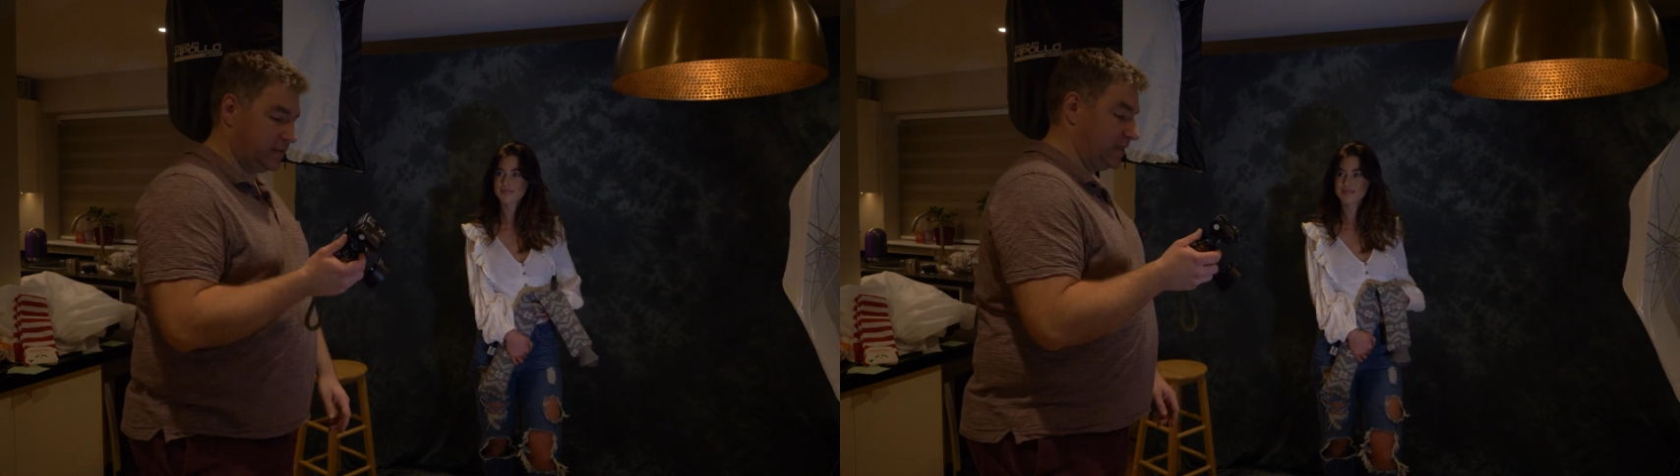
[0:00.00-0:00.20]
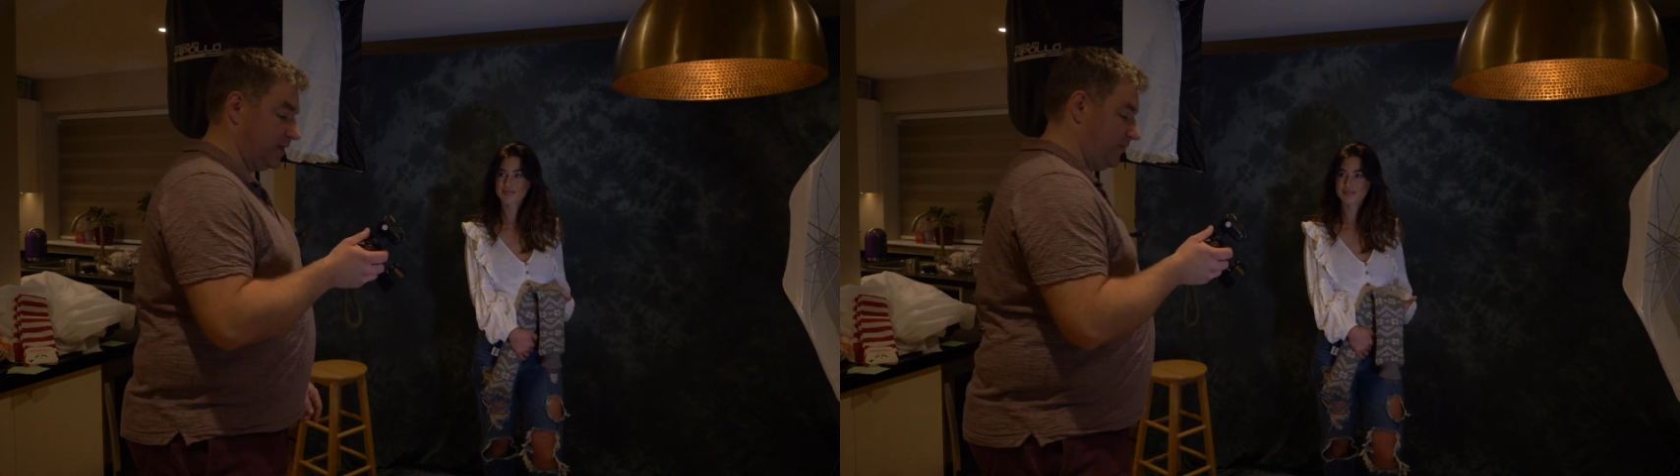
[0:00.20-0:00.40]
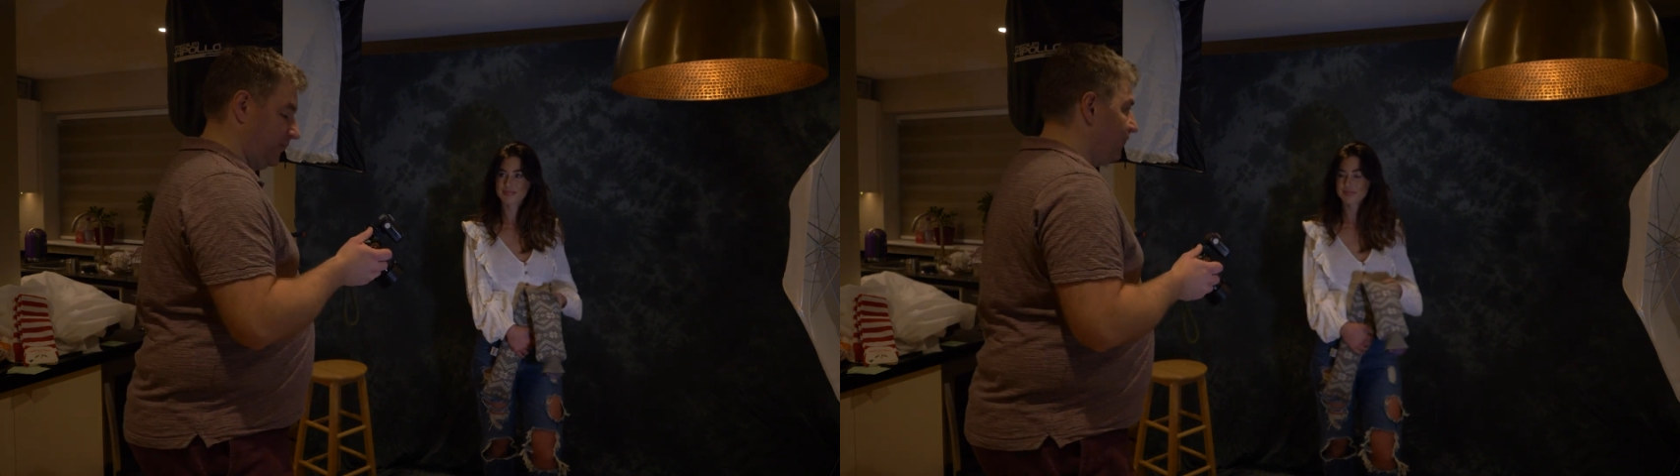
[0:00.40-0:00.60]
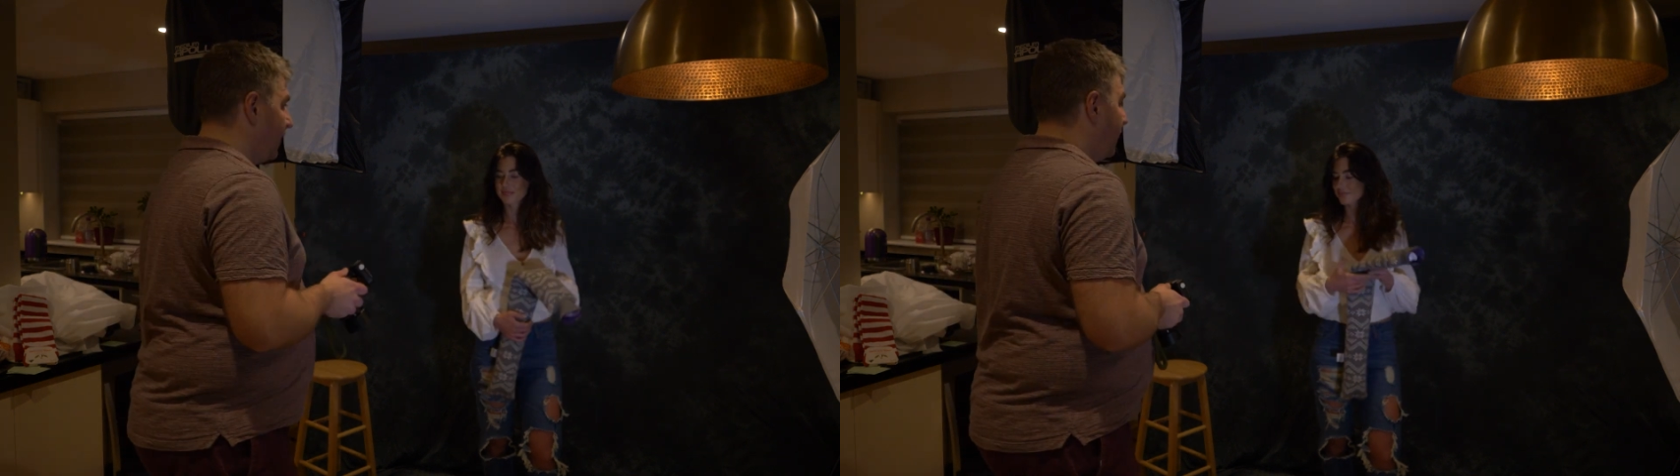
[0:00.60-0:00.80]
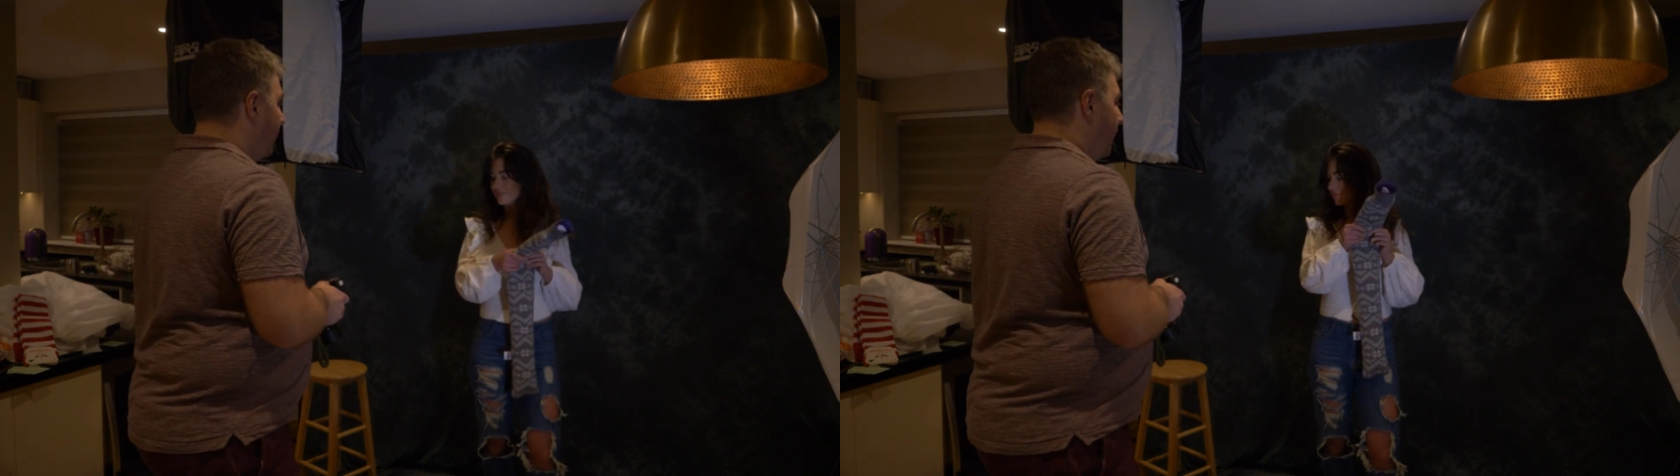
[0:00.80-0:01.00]
So
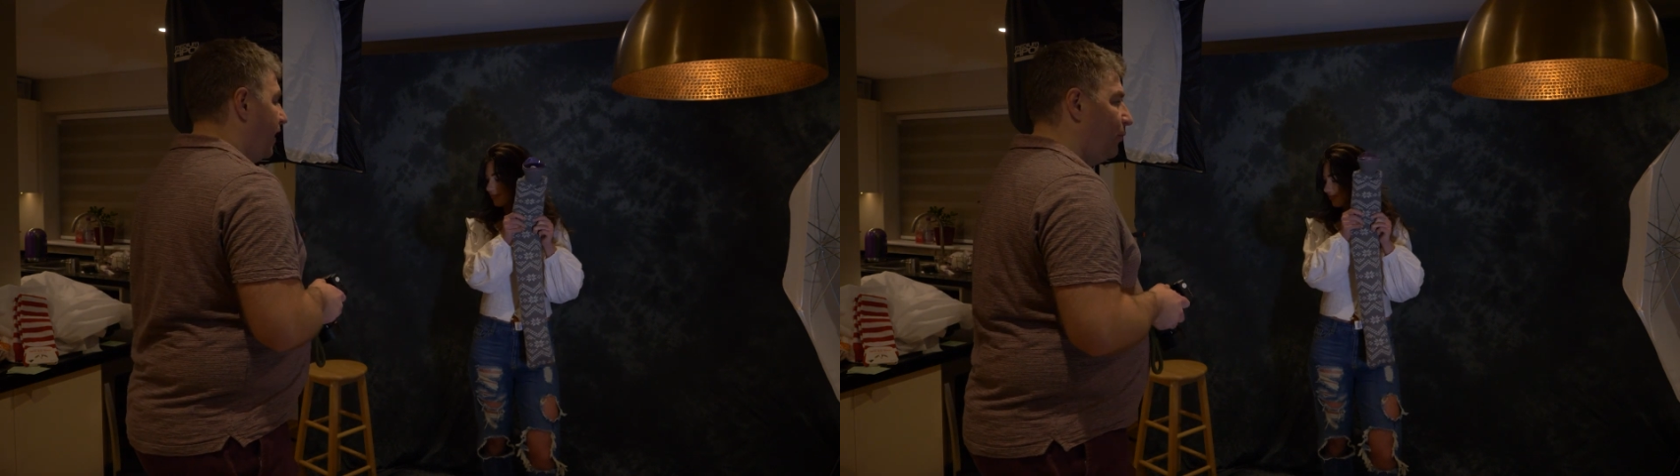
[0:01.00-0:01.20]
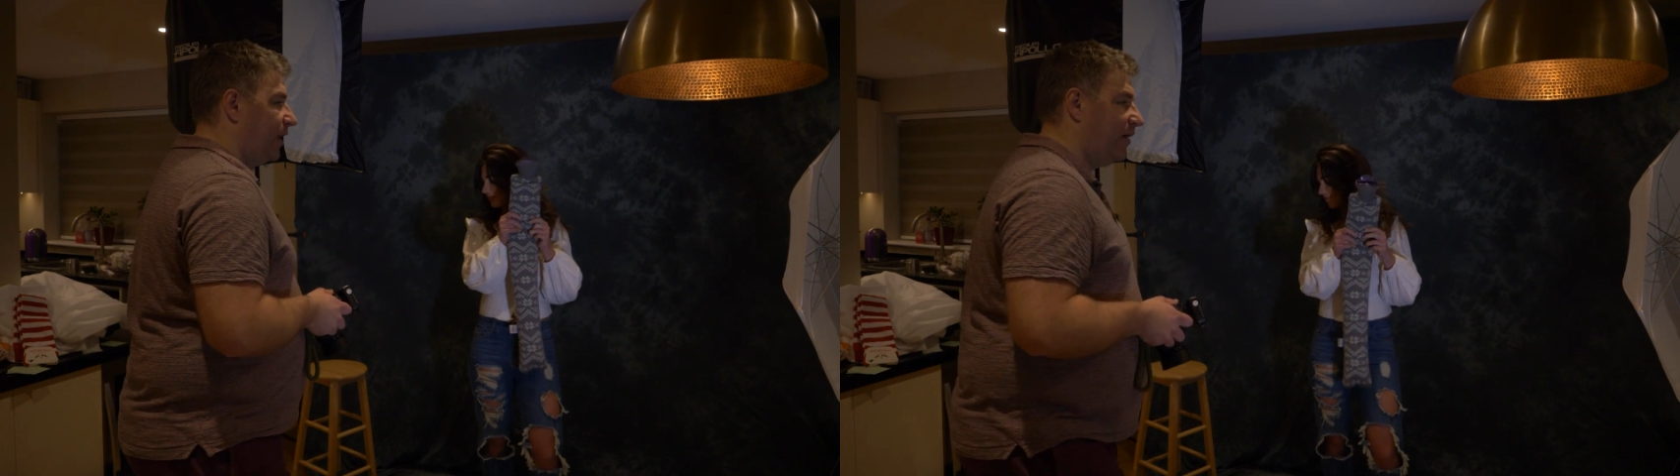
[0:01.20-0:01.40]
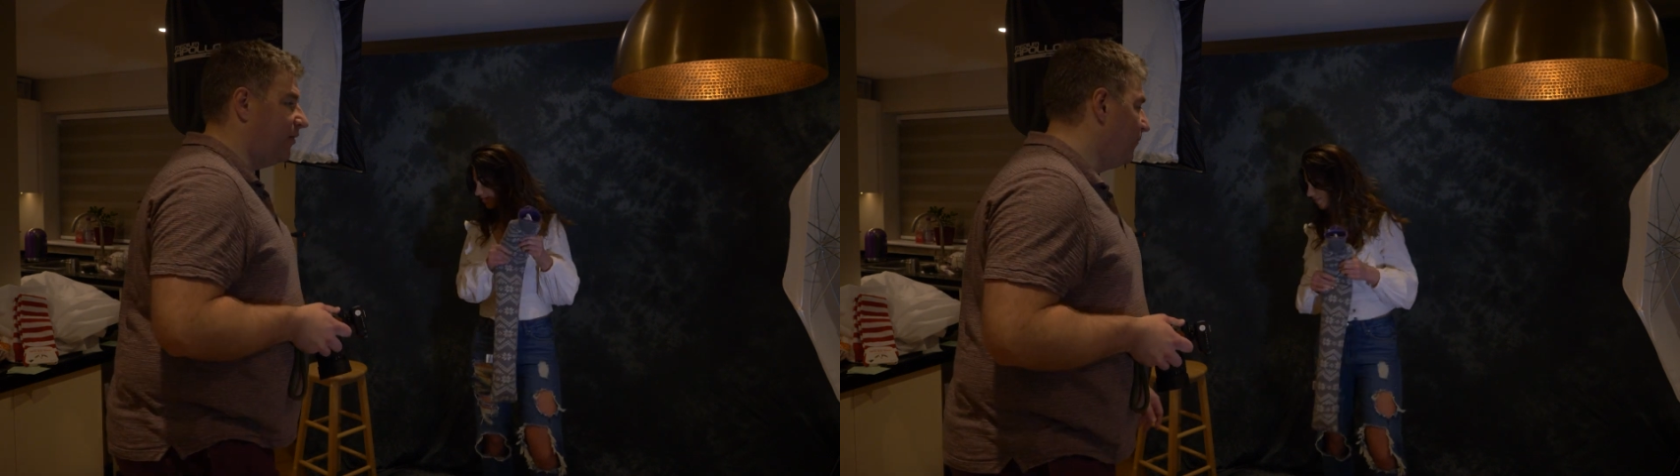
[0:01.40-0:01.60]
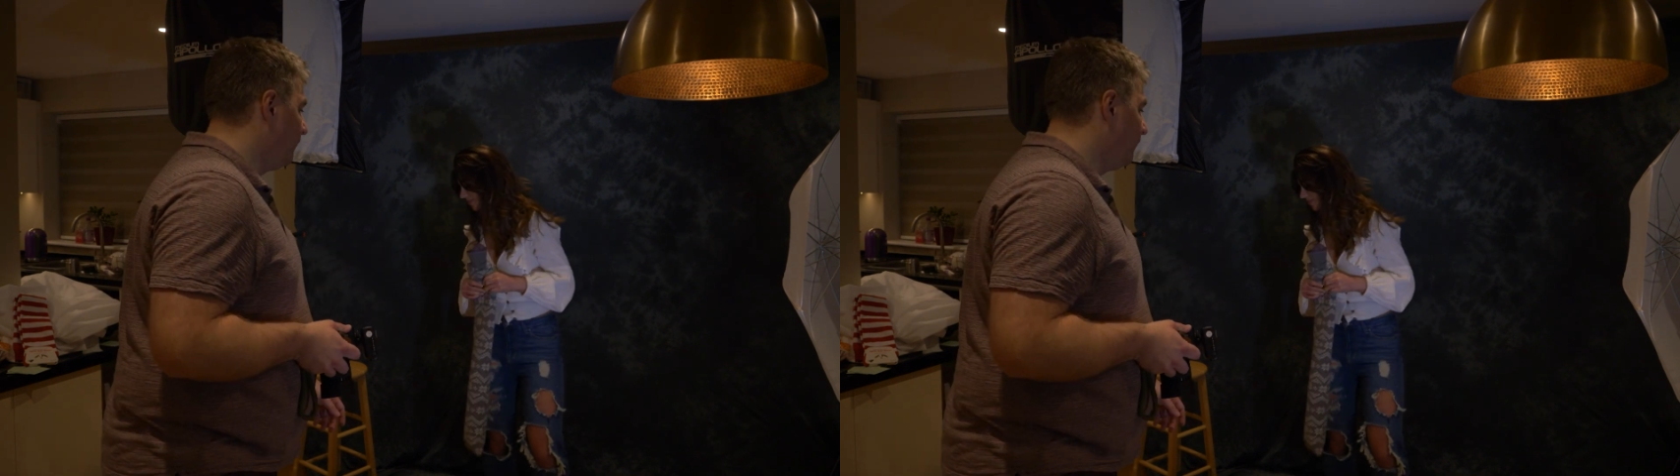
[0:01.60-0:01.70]
here we go.